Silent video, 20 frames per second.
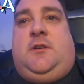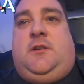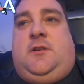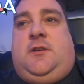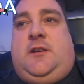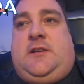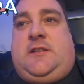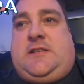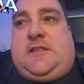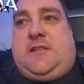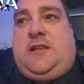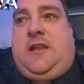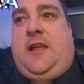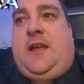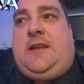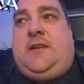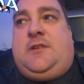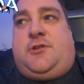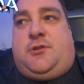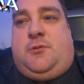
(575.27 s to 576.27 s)
a
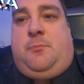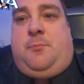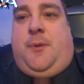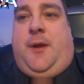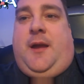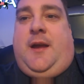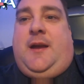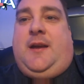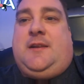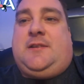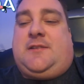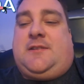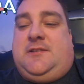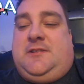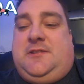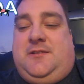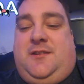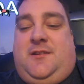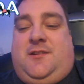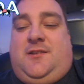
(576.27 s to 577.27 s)
sleigh and some bears,
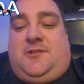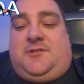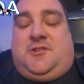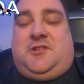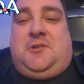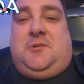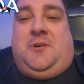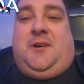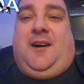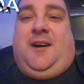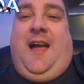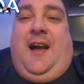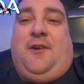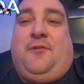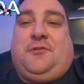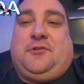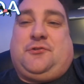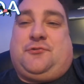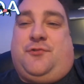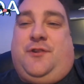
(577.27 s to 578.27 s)
and do you know what?
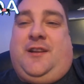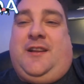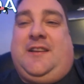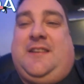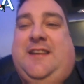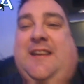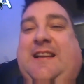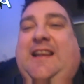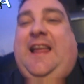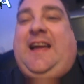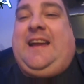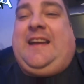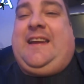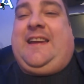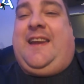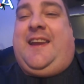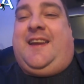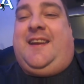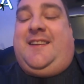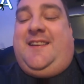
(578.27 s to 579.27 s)
Elvis really did
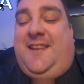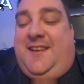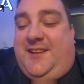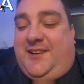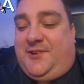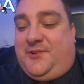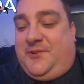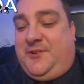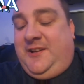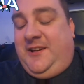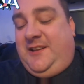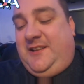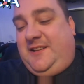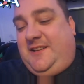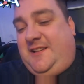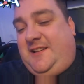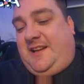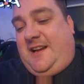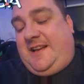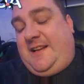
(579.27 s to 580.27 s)
like it, you know,
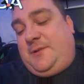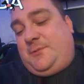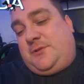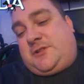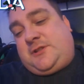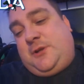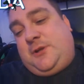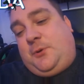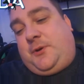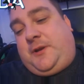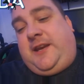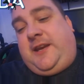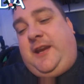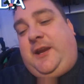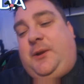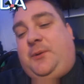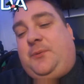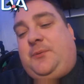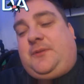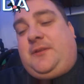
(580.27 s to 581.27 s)
and it was so
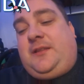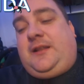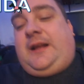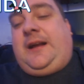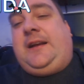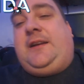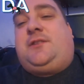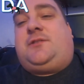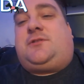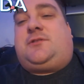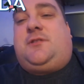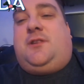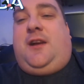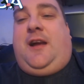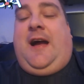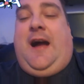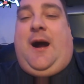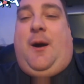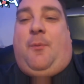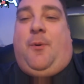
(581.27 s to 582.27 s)
cute, like
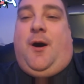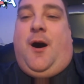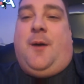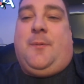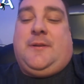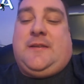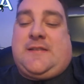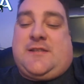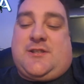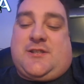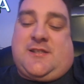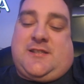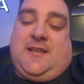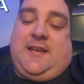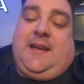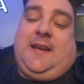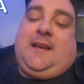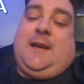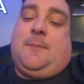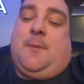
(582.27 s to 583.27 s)
heartwarming, just
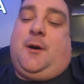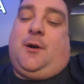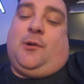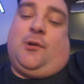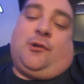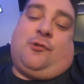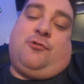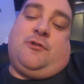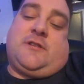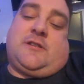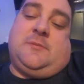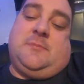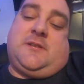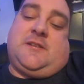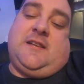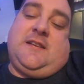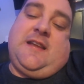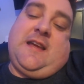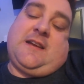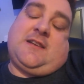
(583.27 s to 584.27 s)
seeing him all
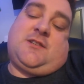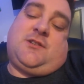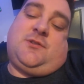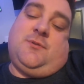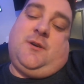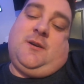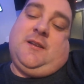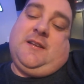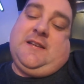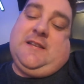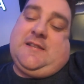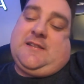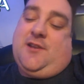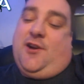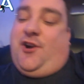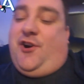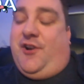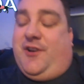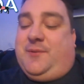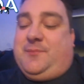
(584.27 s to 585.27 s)
Christmassy next to all these
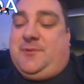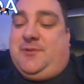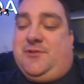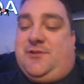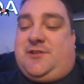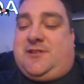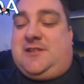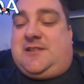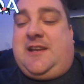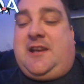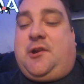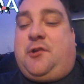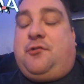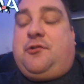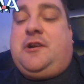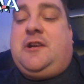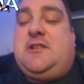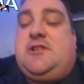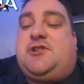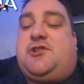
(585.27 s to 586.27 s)
ornaments and
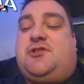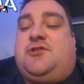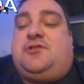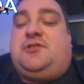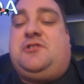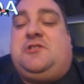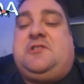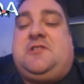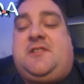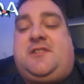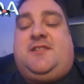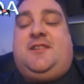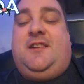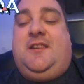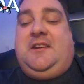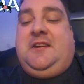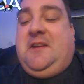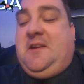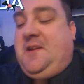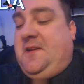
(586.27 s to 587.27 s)
decorations.
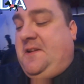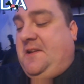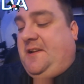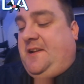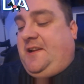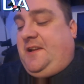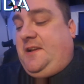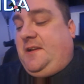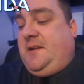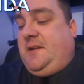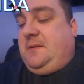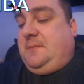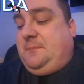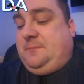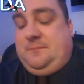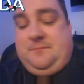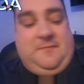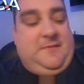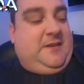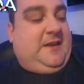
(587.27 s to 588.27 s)

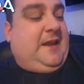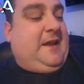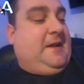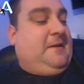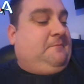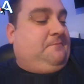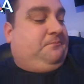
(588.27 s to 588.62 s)
Yeah.